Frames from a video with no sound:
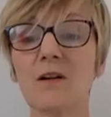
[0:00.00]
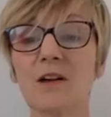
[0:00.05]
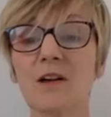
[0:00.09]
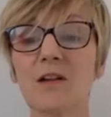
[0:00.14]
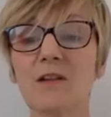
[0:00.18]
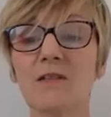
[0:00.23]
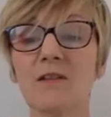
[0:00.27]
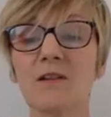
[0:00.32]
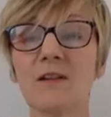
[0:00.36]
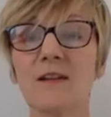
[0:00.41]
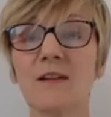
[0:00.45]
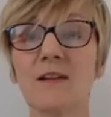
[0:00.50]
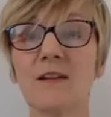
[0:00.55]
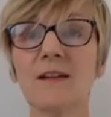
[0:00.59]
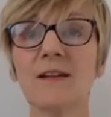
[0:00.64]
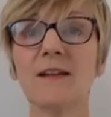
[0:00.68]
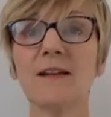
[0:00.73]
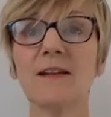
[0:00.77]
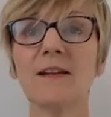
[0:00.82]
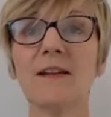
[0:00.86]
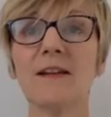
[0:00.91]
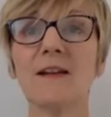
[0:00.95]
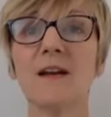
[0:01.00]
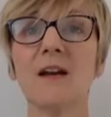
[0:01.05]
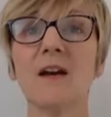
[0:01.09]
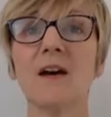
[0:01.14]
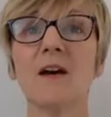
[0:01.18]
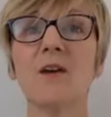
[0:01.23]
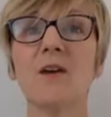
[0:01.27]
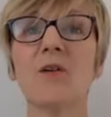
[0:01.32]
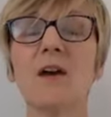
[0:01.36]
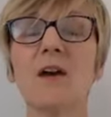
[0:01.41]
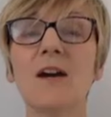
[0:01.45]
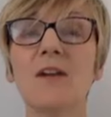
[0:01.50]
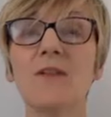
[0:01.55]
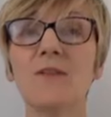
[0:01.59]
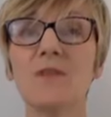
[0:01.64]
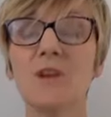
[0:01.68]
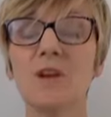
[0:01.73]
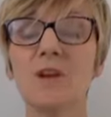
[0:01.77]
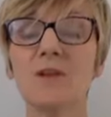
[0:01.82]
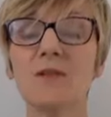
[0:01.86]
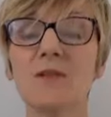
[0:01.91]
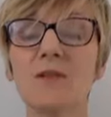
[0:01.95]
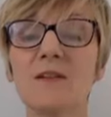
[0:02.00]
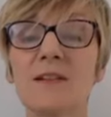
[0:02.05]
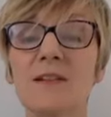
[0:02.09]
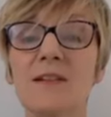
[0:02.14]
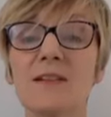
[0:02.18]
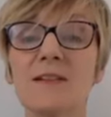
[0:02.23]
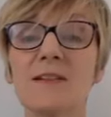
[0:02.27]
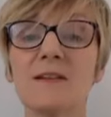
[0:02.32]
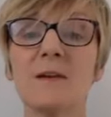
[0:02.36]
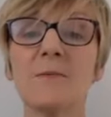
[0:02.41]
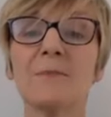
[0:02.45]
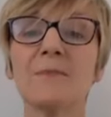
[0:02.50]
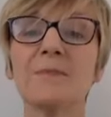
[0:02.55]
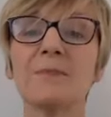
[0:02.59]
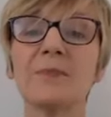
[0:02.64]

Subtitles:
currently or have noticed